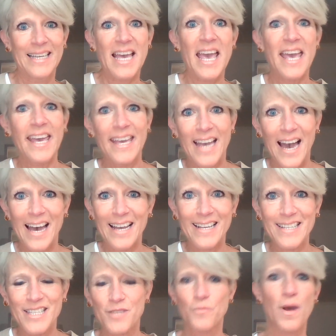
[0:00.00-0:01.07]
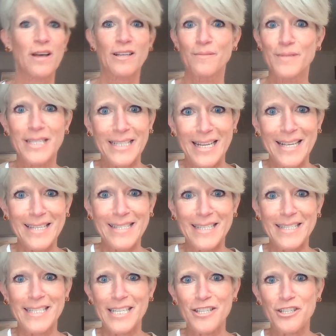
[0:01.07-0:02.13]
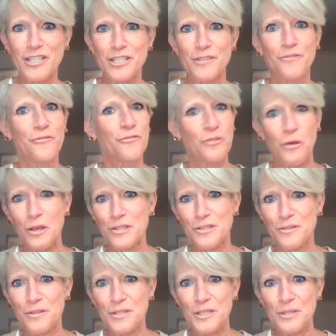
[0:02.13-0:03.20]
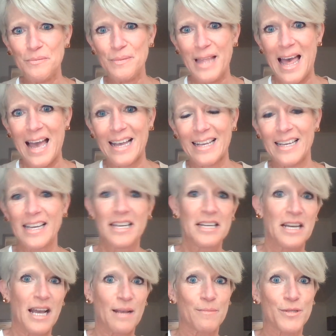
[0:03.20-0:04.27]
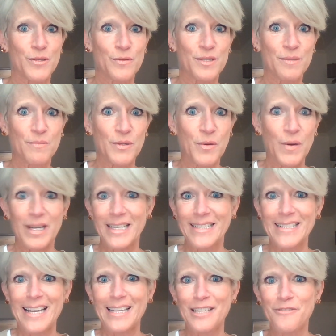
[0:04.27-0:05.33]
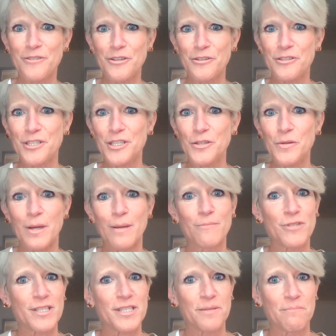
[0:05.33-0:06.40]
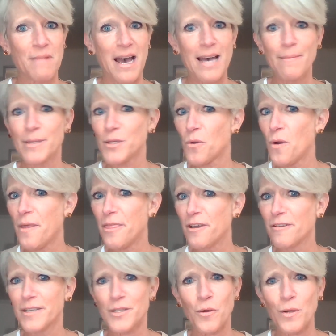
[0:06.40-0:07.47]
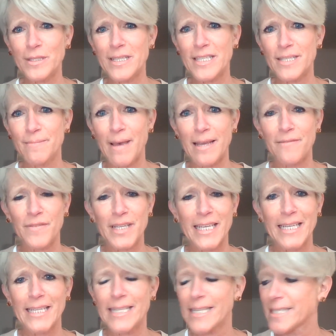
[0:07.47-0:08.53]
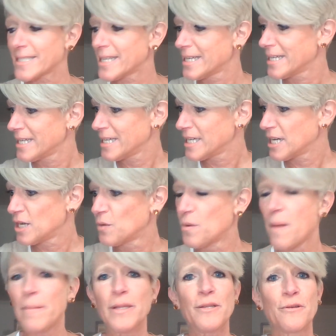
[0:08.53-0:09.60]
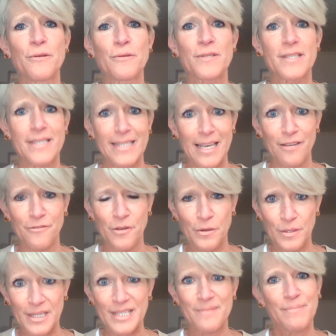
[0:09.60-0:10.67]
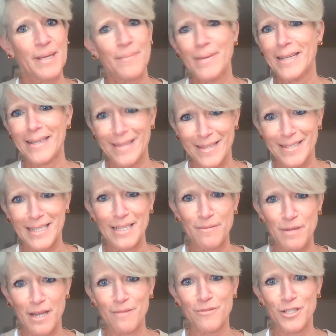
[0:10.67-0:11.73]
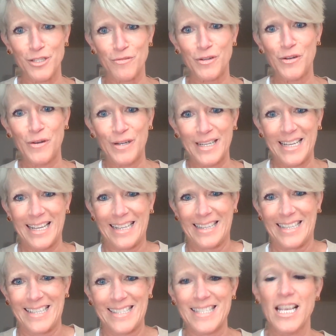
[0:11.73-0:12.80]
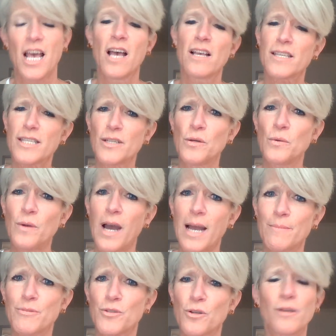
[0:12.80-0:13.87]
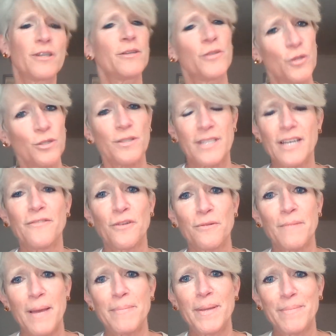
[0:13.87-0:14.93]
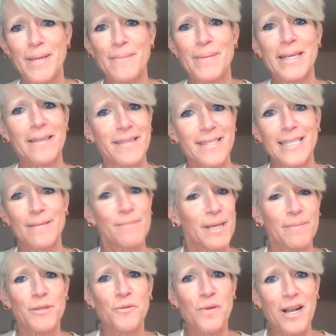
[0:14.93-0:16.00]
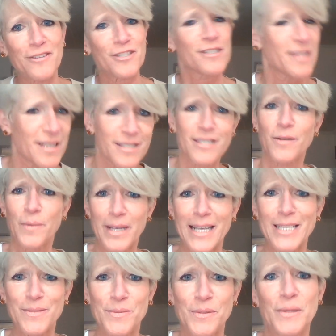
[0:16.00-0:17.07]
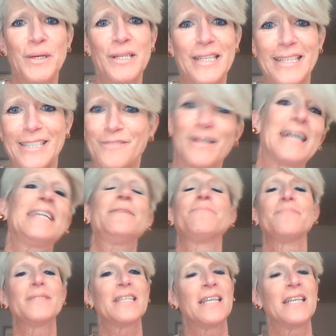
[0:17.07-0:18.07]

Hey guys, welcome to today's edition of Flaws Are the New Black. I'm Susan McCorkindale. If you're new, I'm just a mom, an author, an autism advocate, and a woman whose cell phone is beeping at the same time she's recording this. So I'm sure your cell phone might be beeping at the same time you're watching this. So I guess we're all good, right?